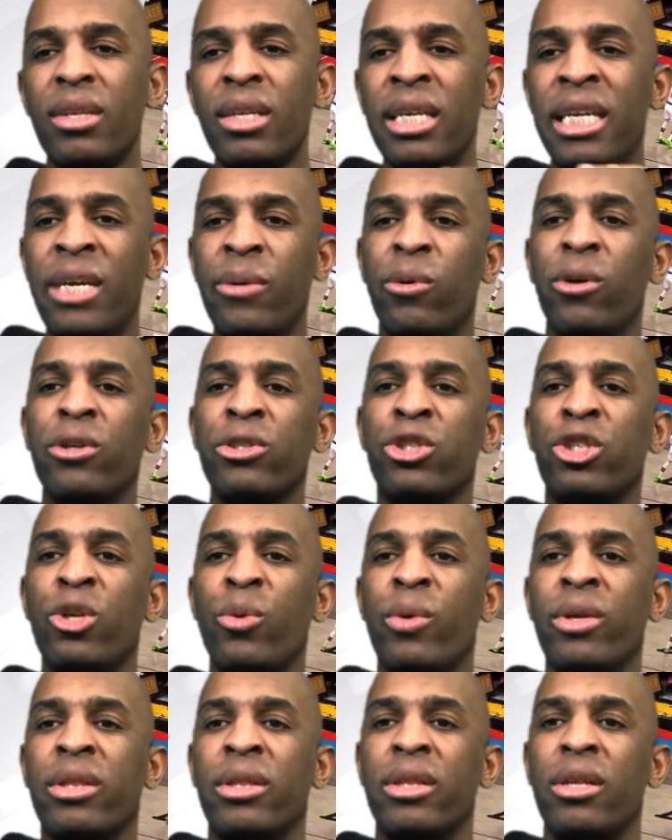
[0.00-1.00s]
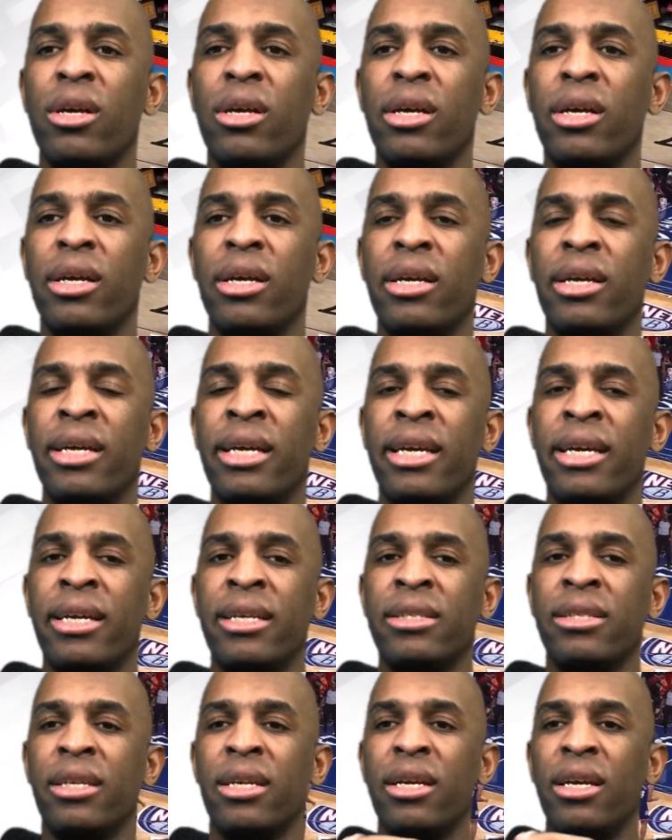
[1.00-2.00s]
He will shoot with his
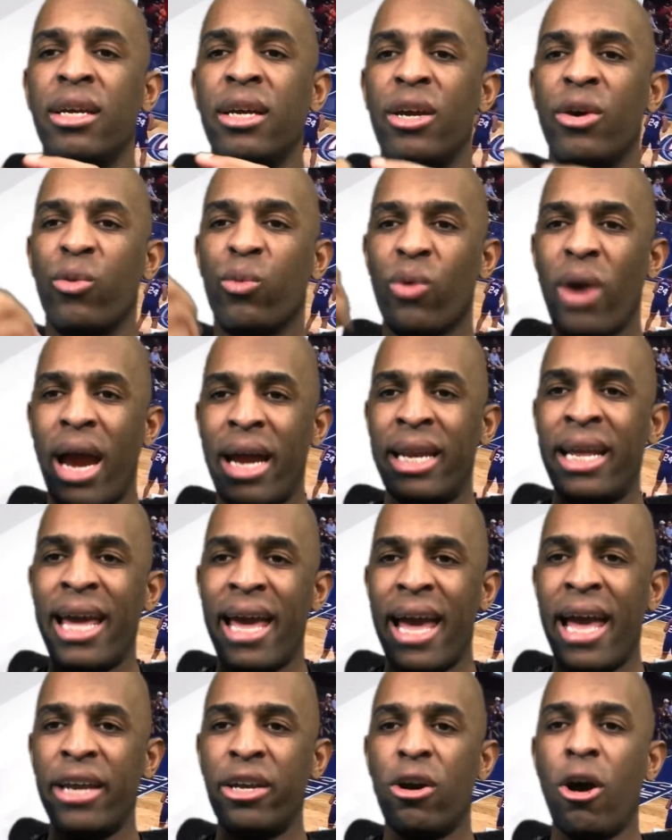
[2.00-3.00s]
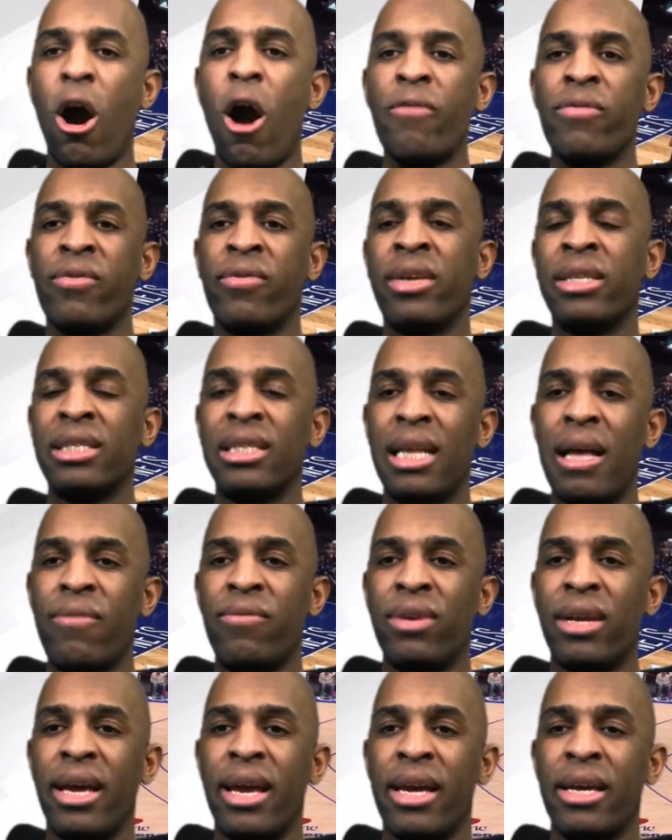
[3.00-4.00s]
right hand off of his left
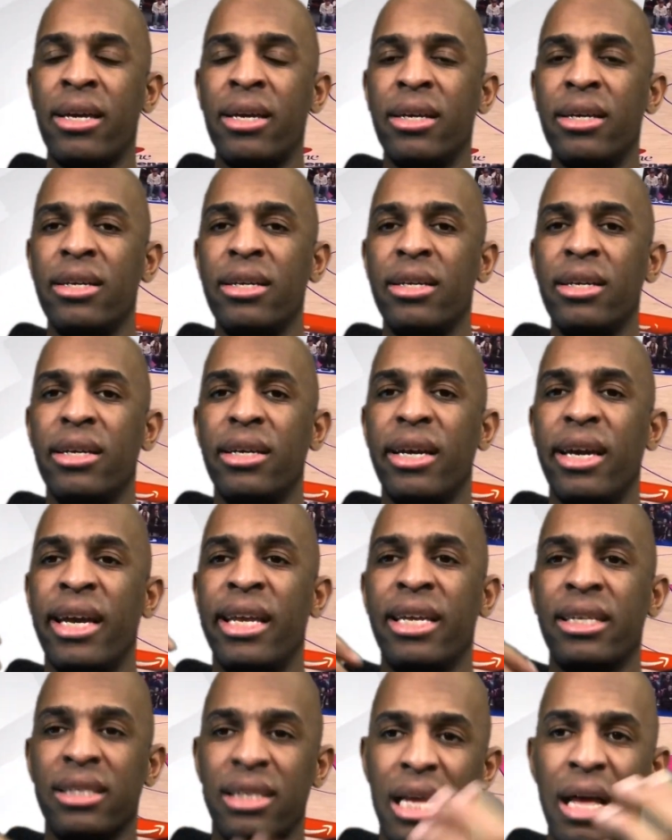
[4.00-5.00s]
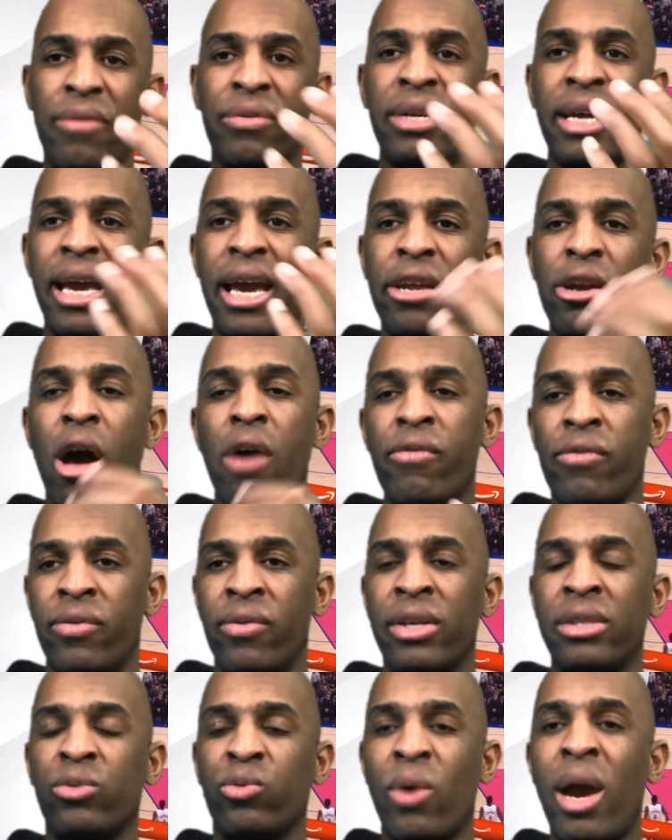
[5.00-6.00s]
leg and his left hand off of
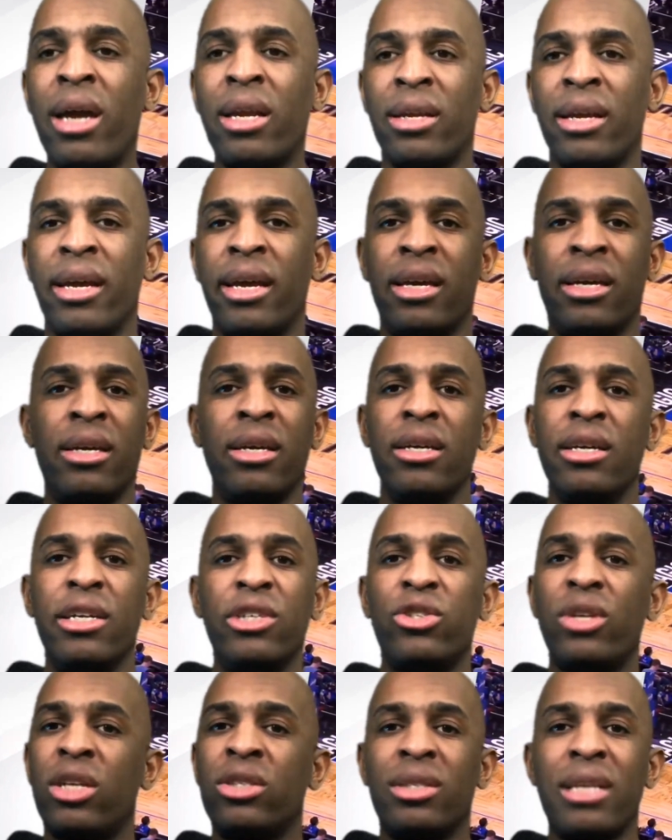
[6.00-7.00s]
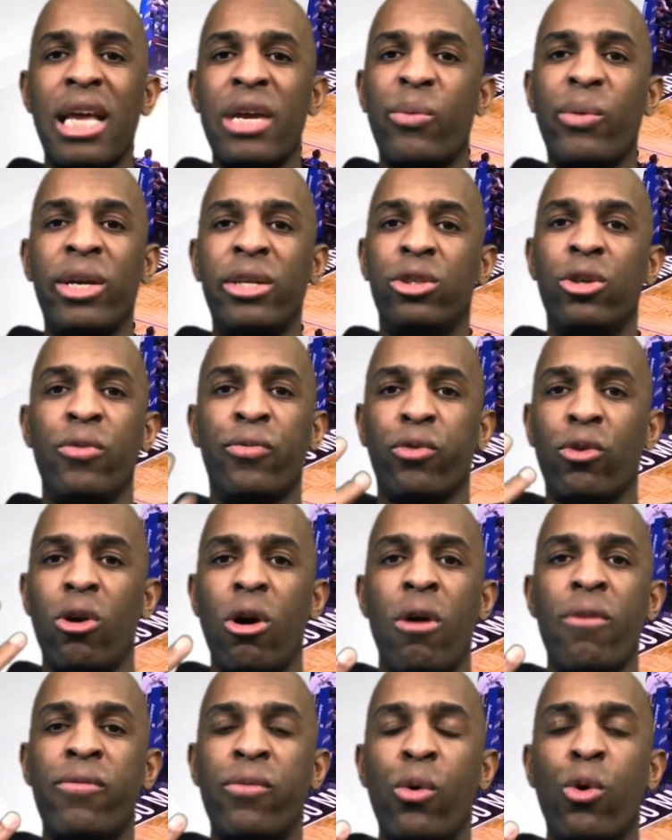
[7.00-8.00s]
his right leg just like we do for
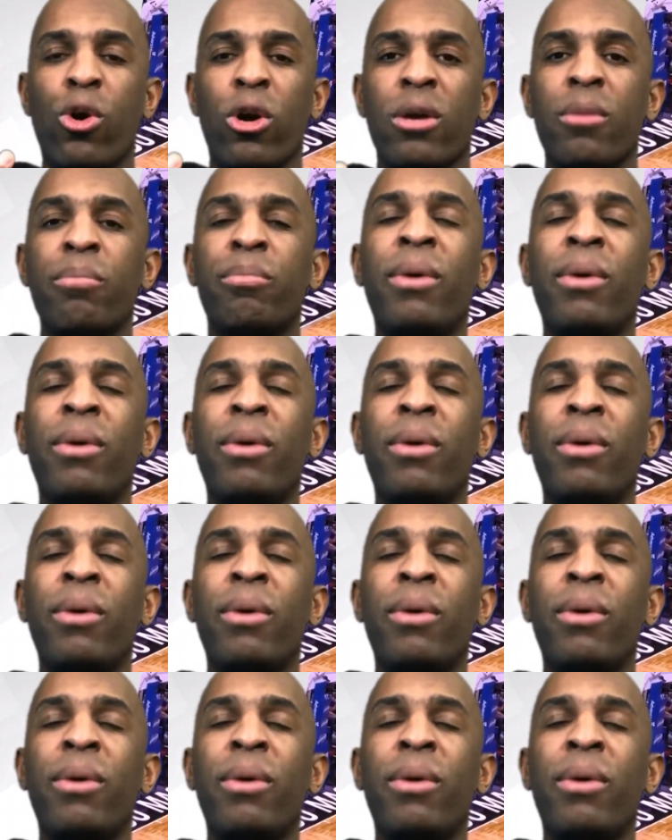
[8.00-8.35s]
all four.